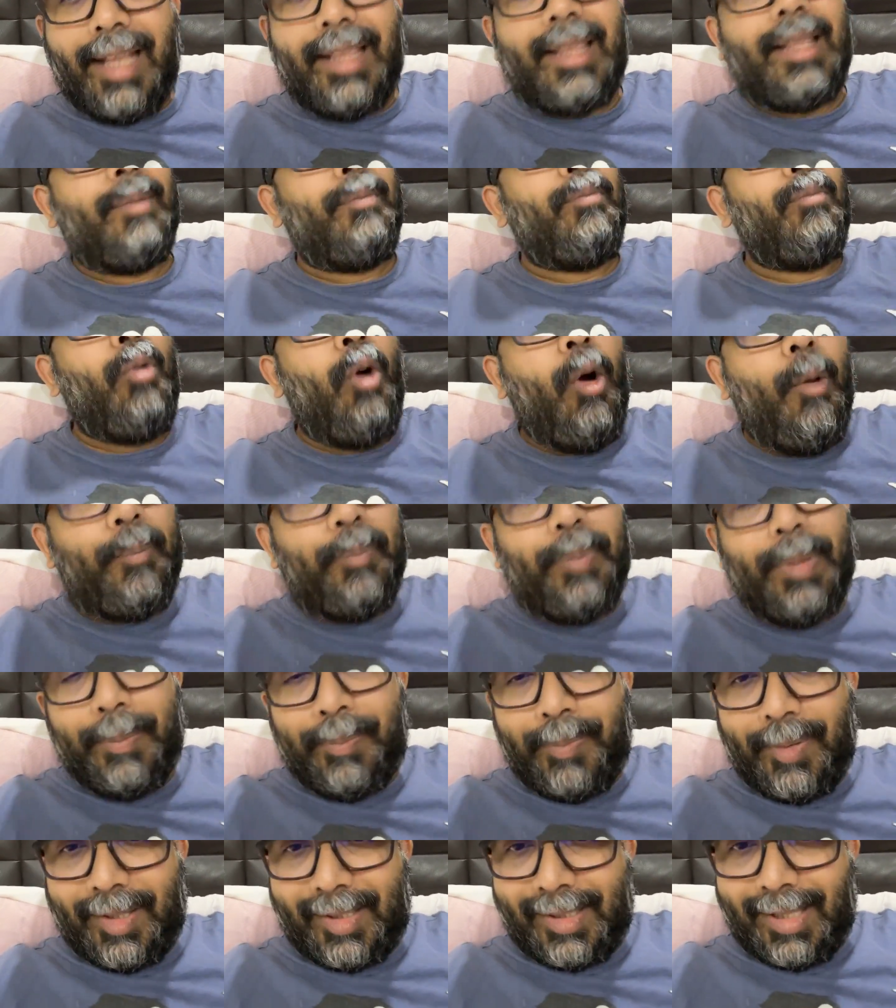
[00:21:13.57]
and the more
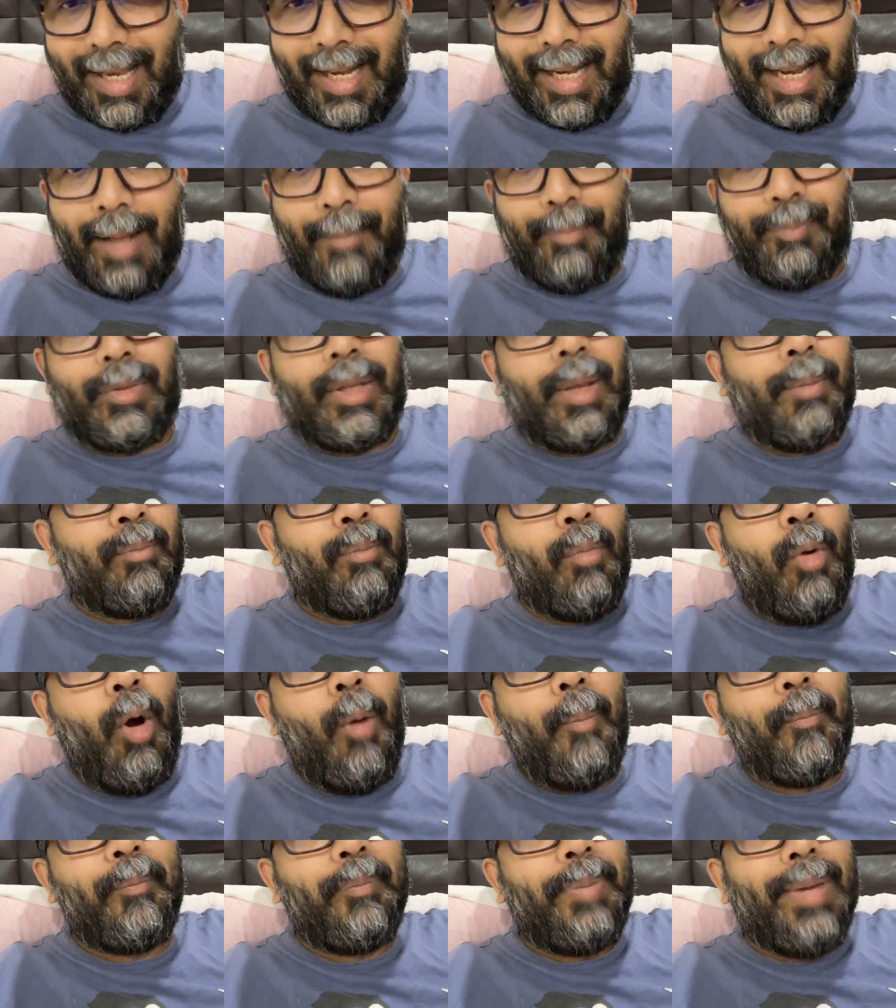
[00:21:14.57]
people sign up, the
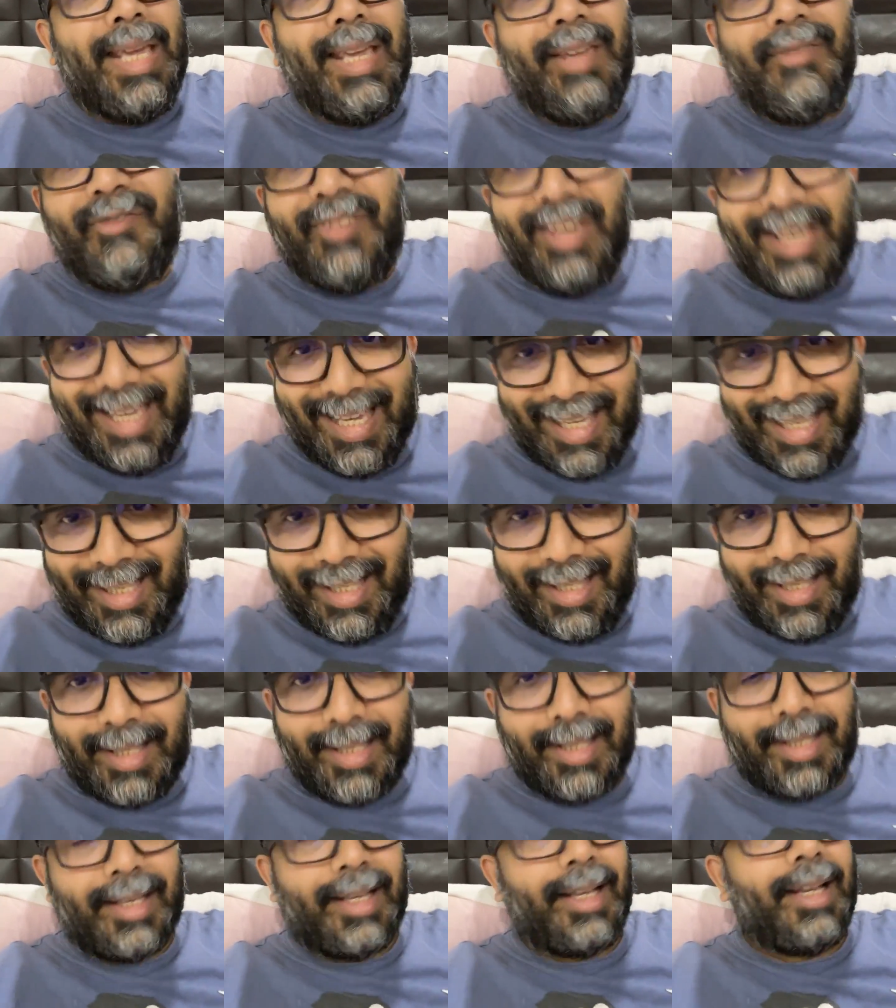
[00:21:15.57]
more
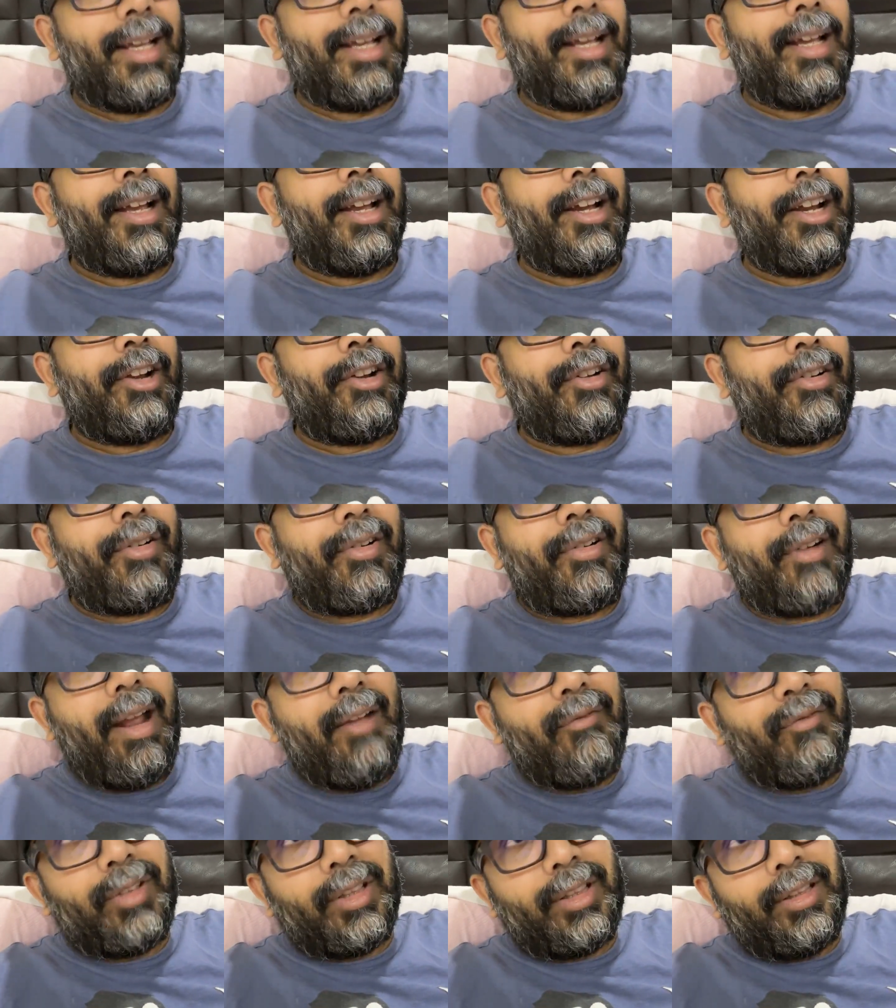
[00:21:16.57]
BVs
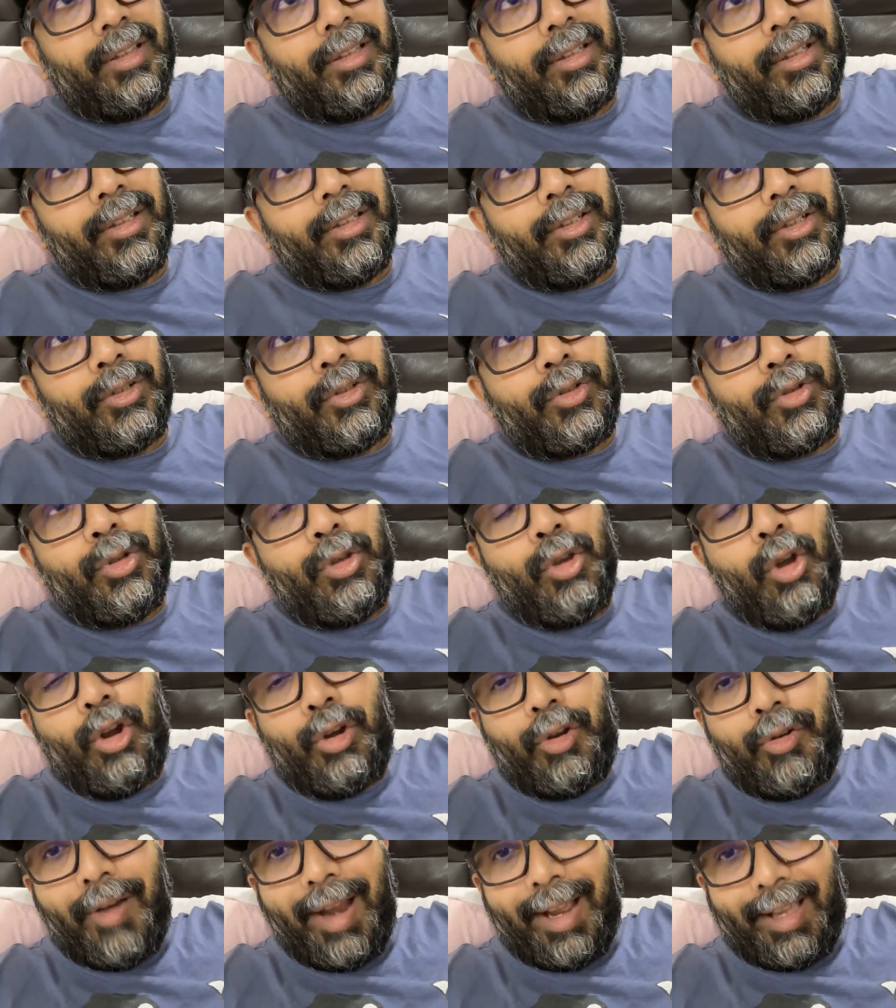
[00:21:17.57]
travel to
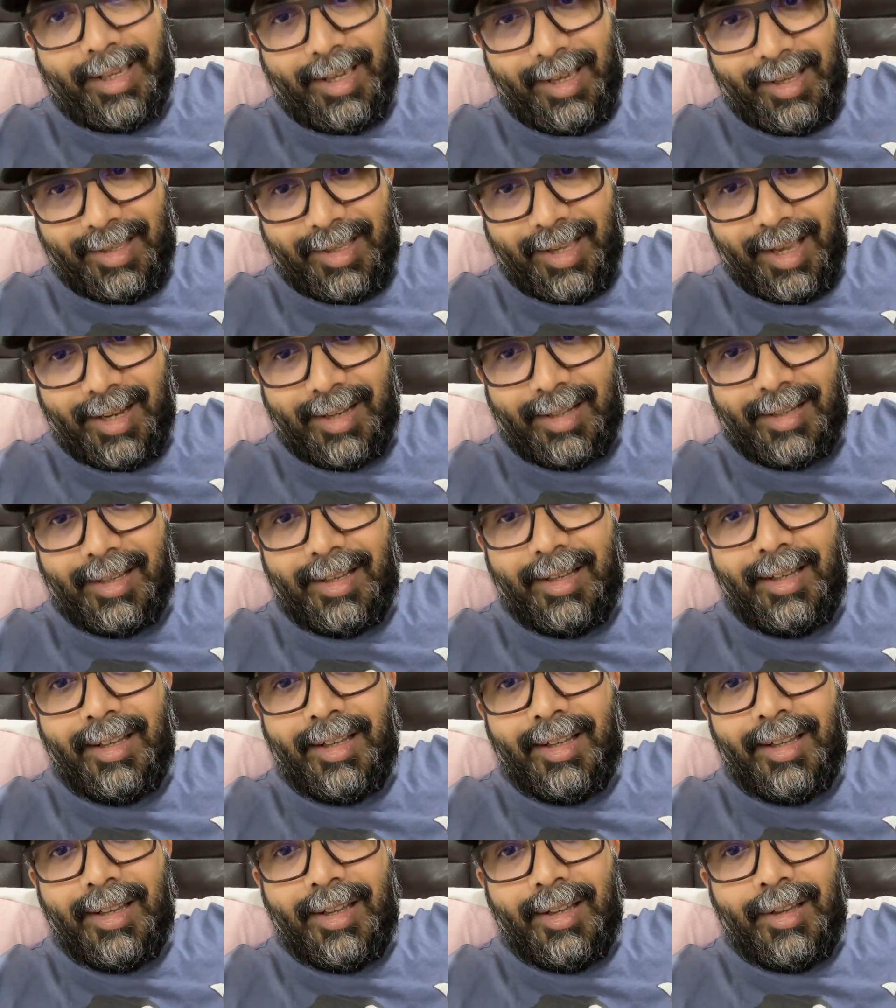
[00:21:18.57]
your tracking
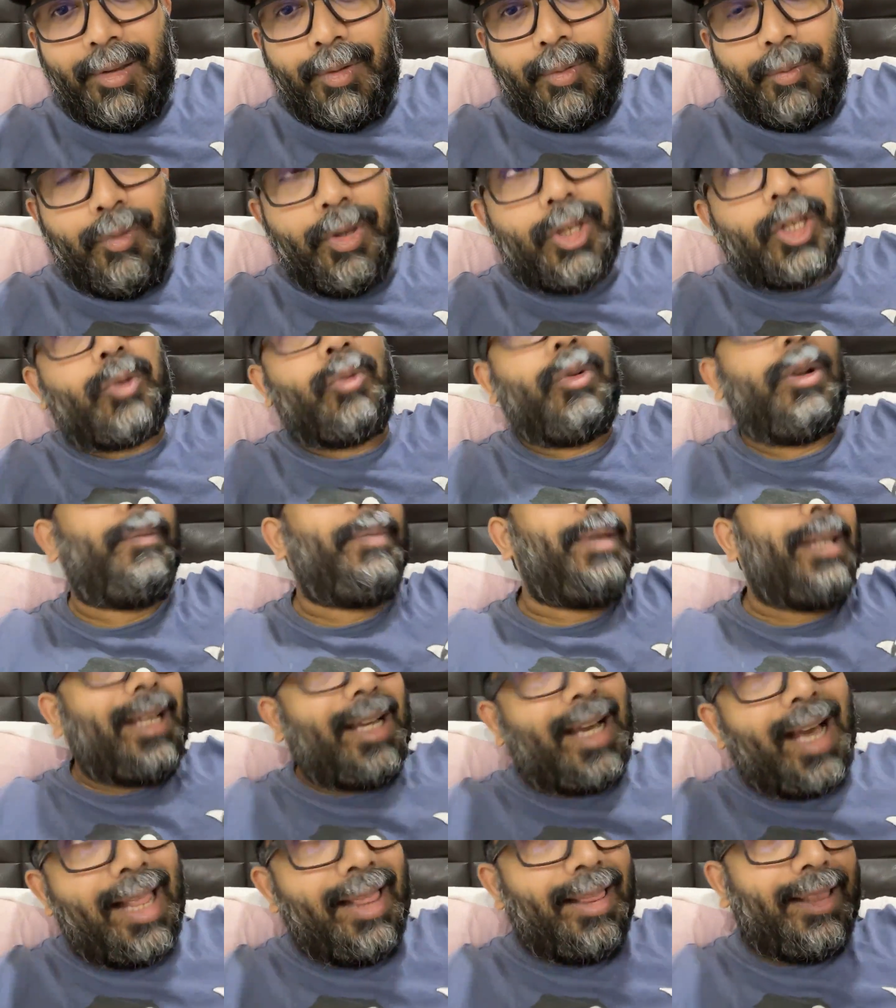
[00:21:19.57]
center, which will
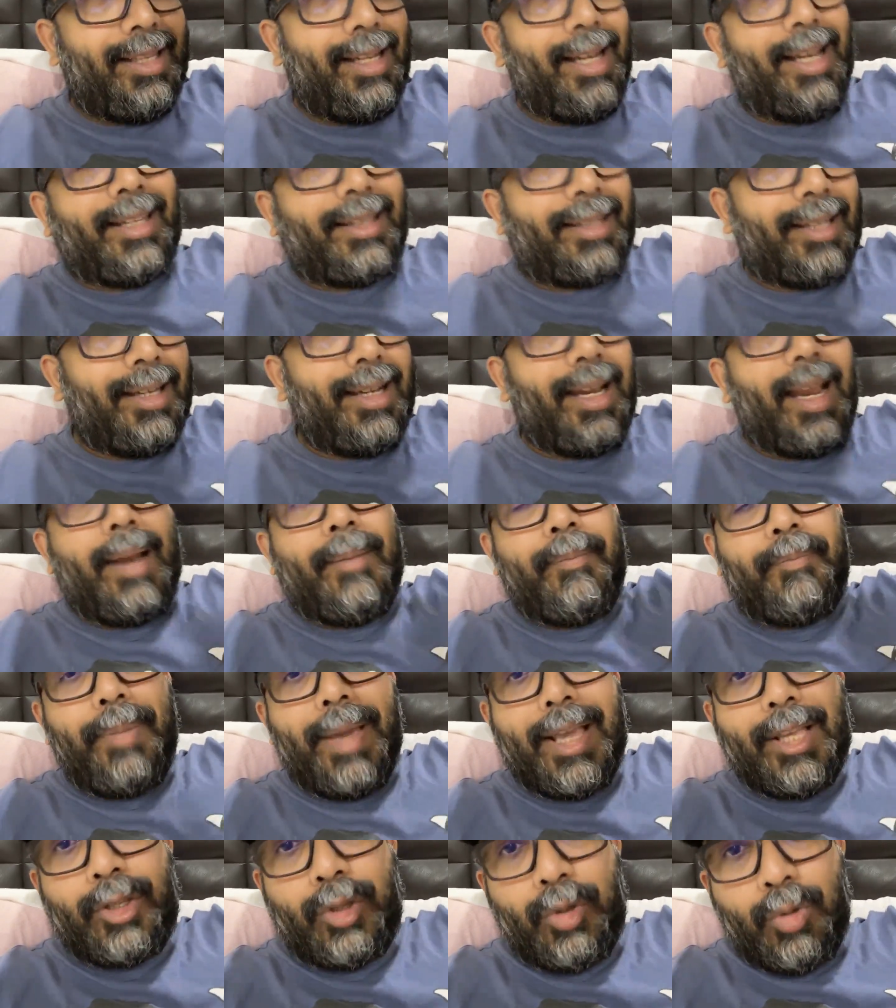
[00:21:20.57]
be calculated
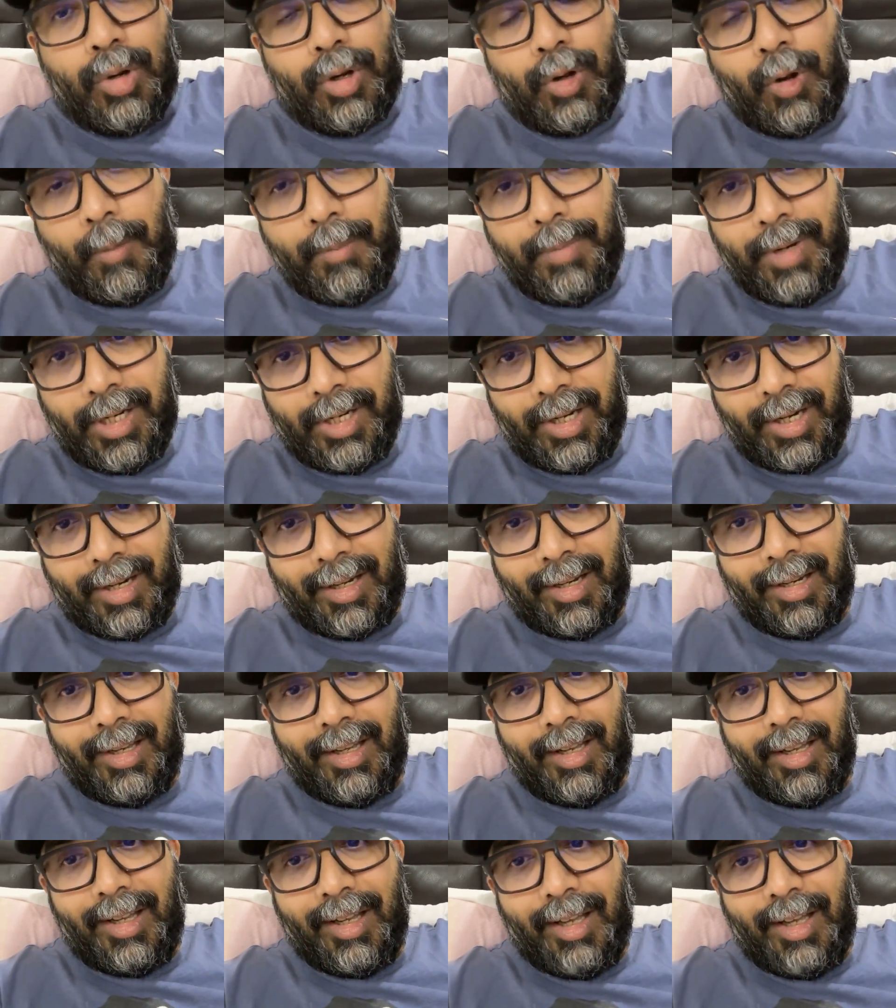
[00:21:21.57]
and pays you a commission.